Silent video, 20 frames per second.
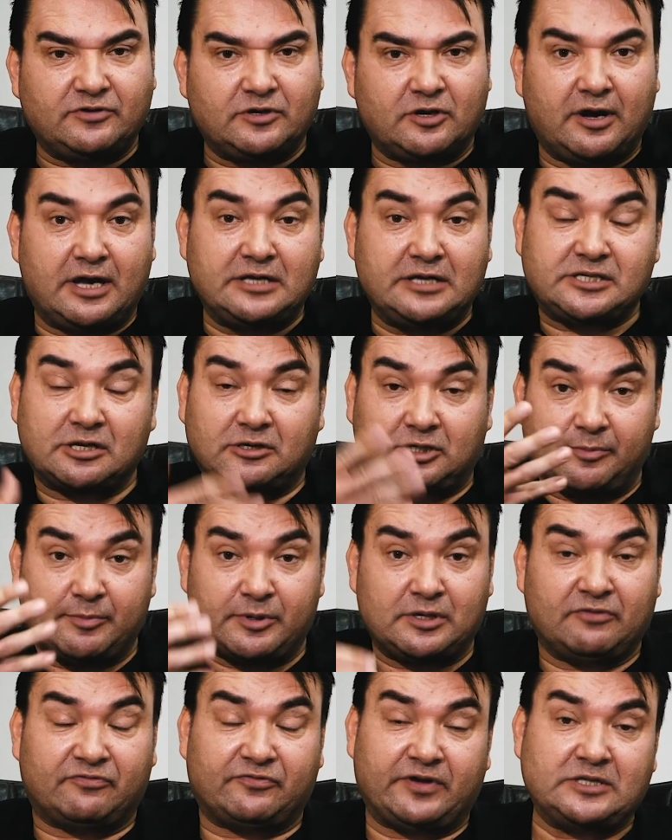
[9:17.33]
As a criminal
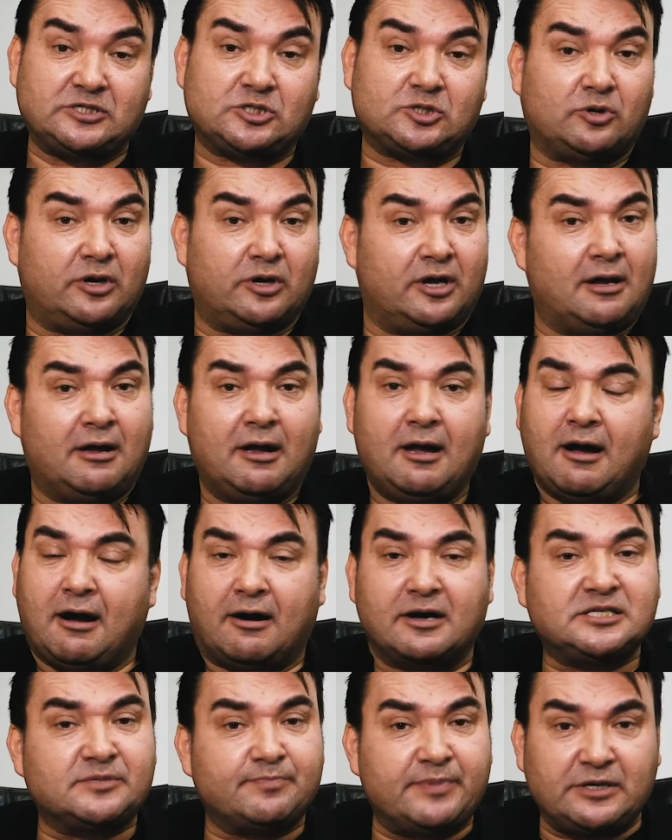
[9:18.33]
defence lawyer,
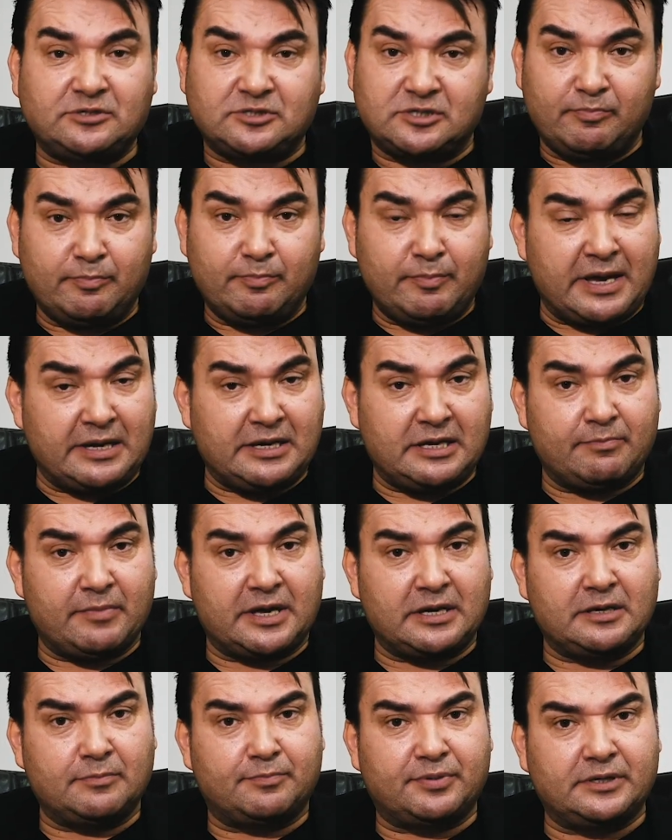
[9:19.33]
I speak to many,
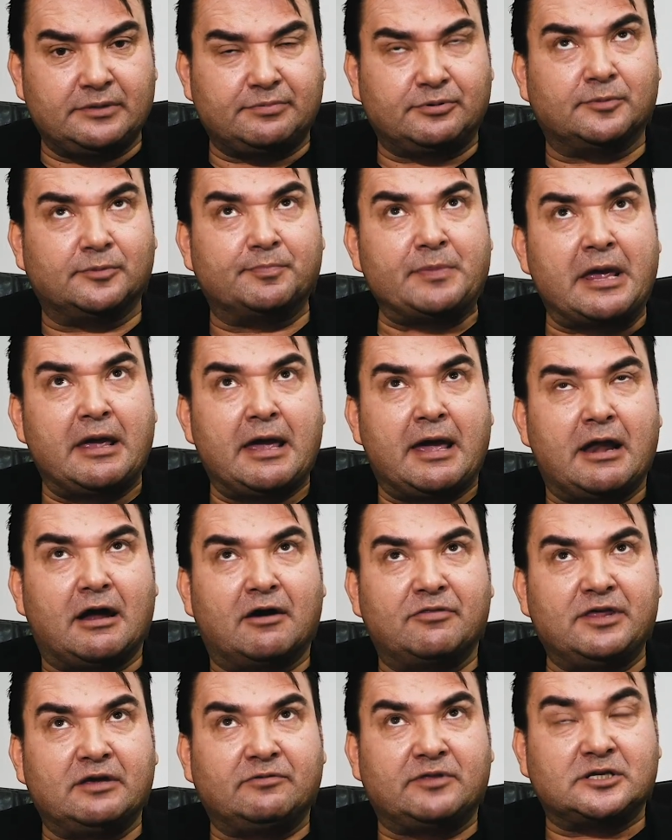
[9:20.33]
many people, and I
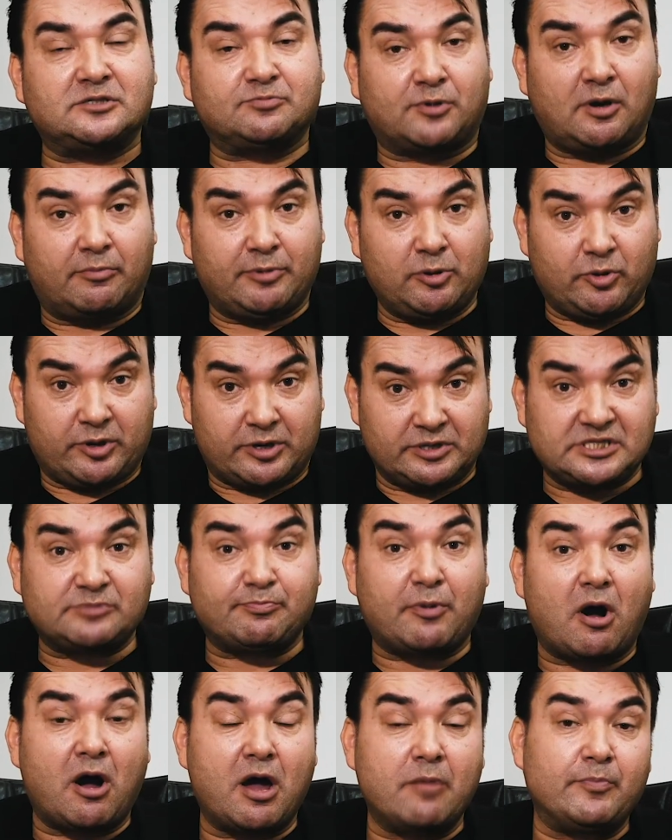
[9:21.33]
think that's probably what
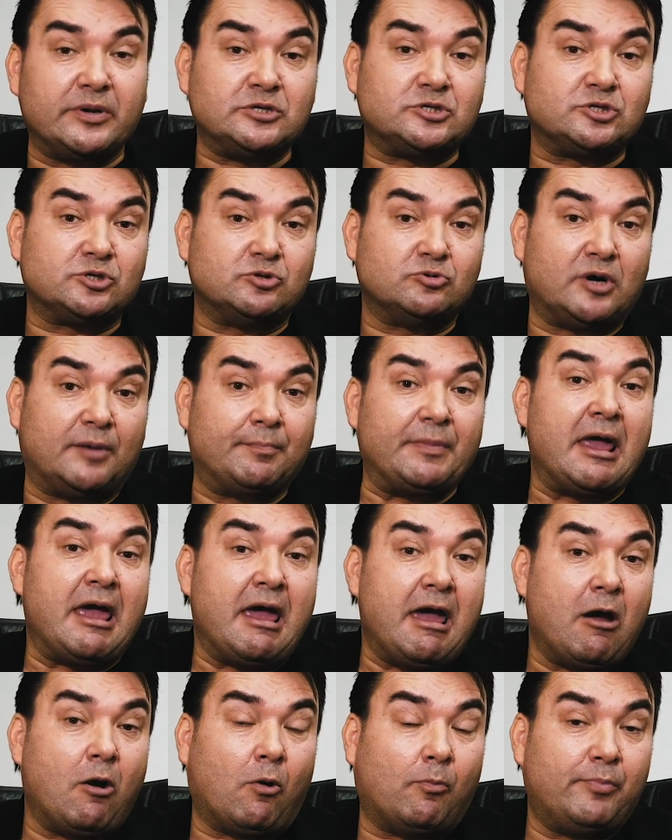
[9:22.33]
inspired me to
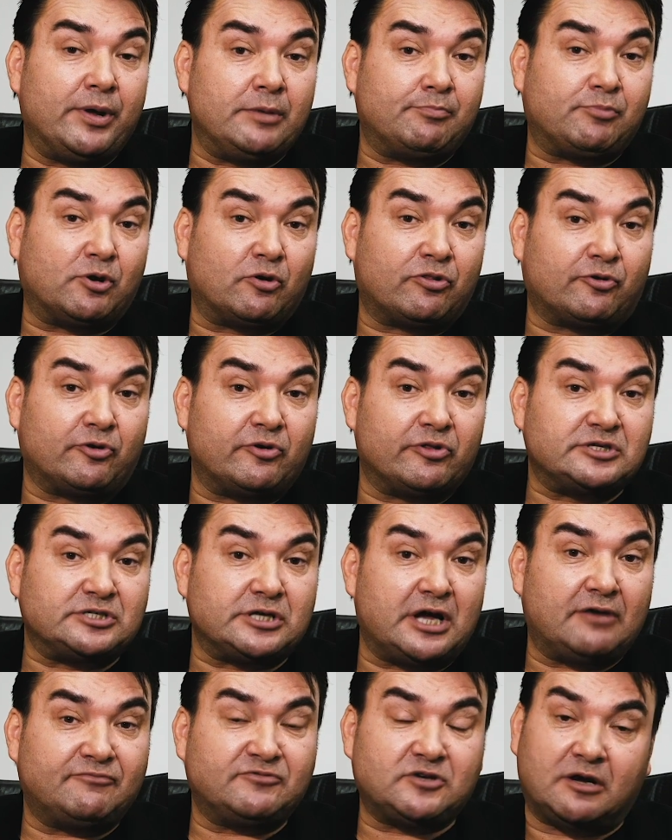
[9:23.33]
help people through the
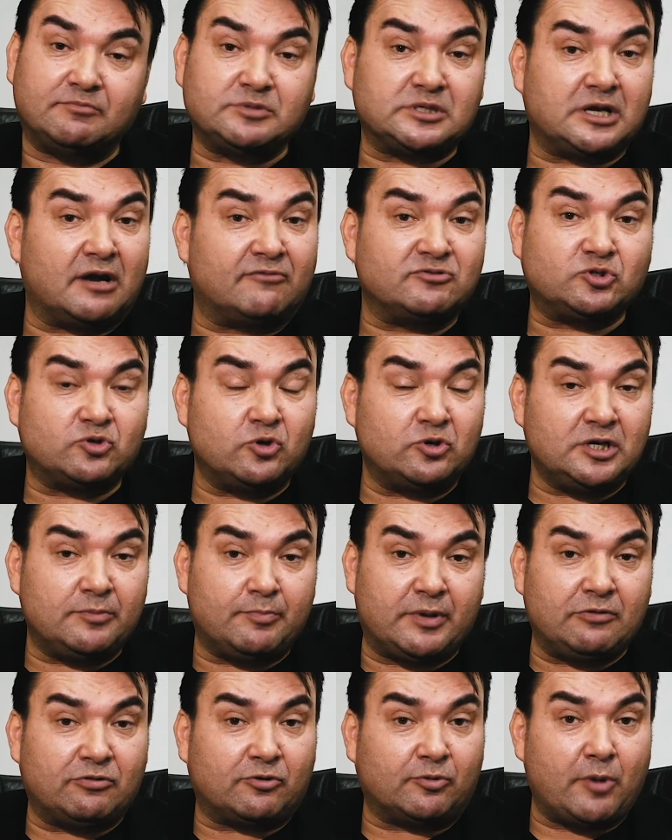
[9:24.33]
tough times. And I've certainly
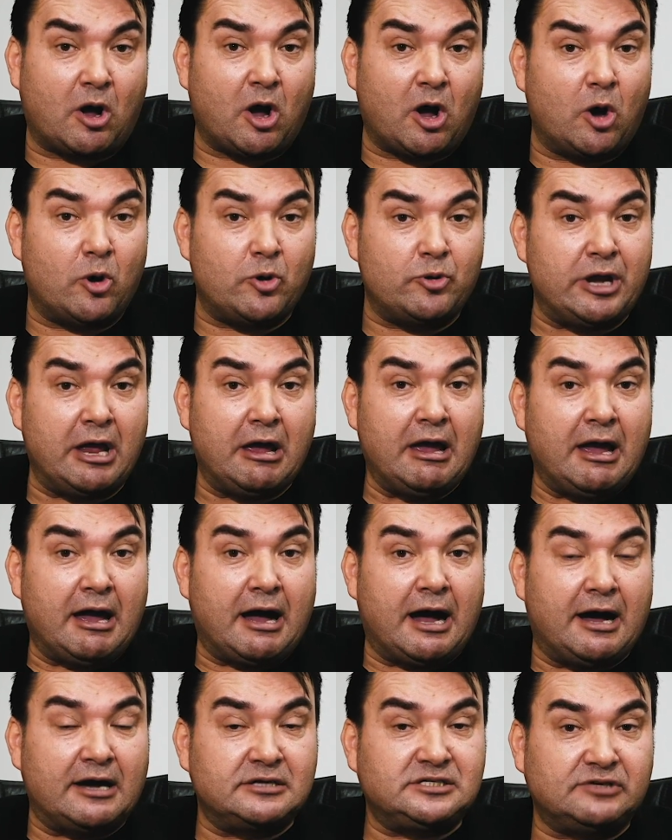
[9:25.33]
been through my own
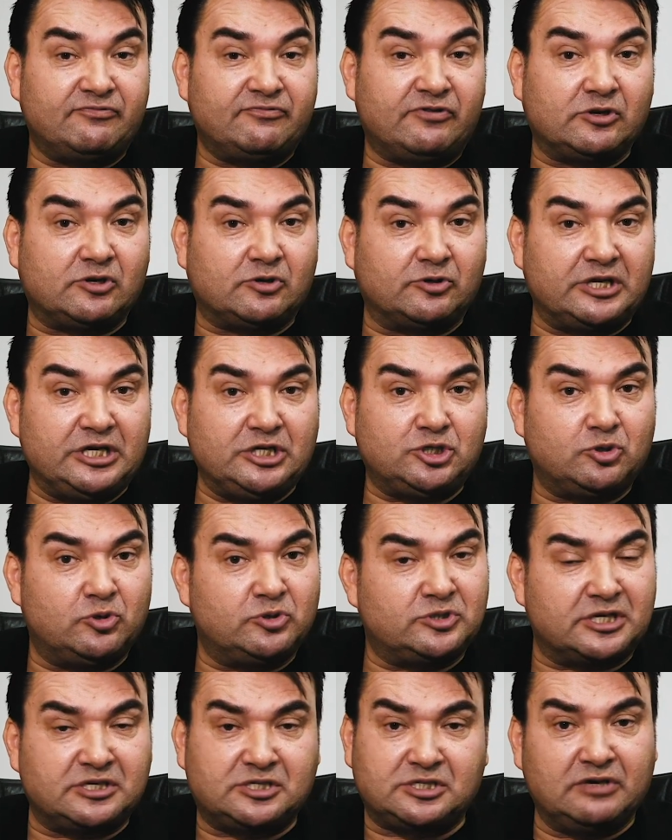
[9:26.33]
difficult
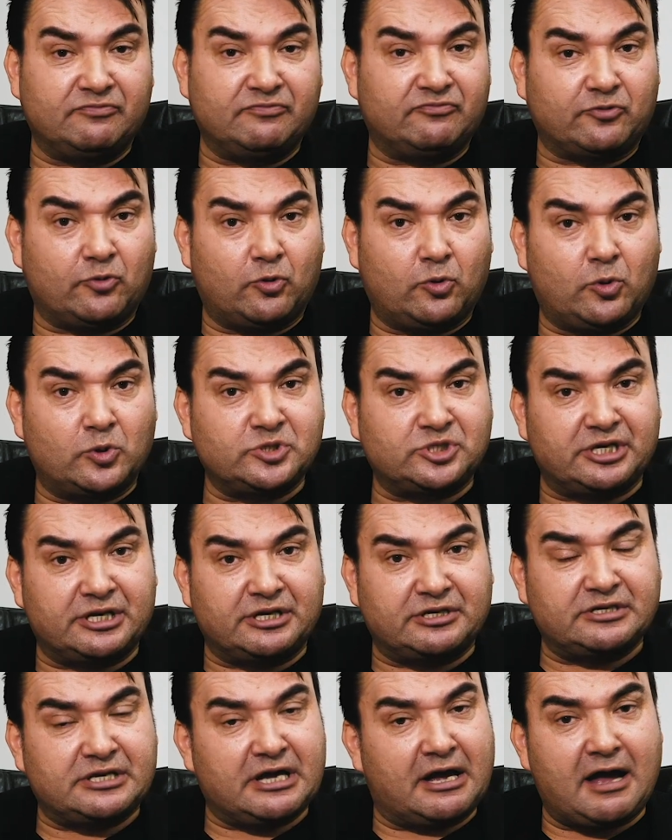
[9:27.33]
issues as divorce
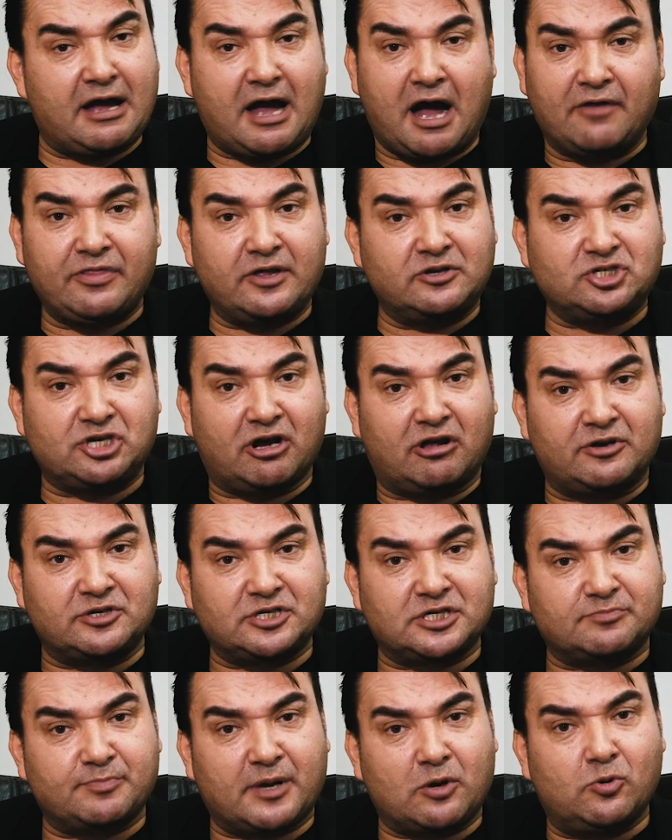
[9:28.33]
and other
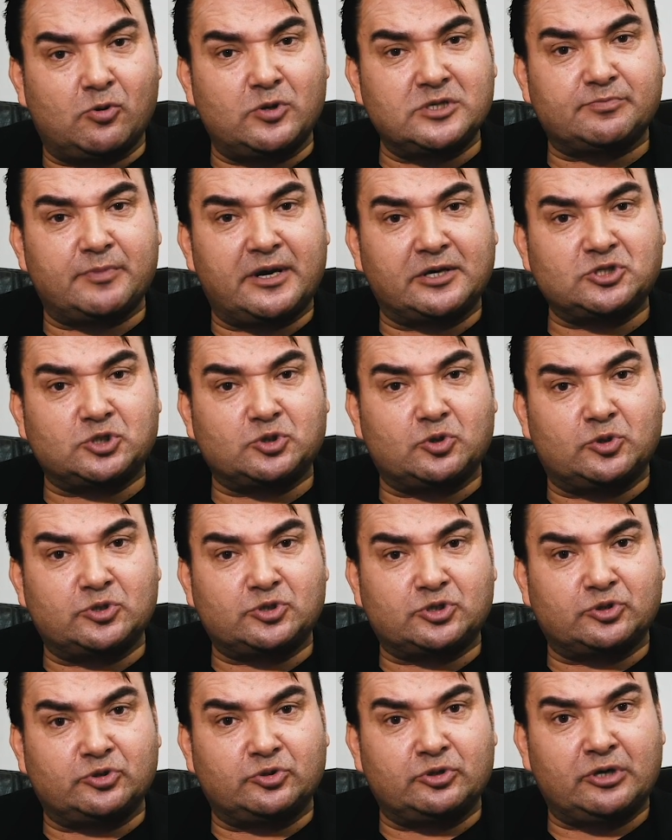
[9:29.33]
challenges, but I always make sure
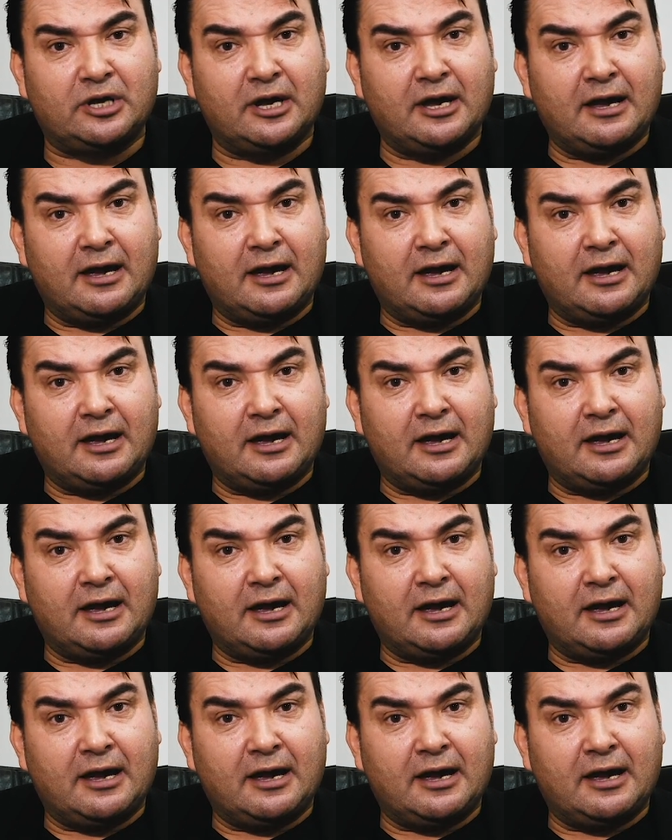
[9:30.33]
to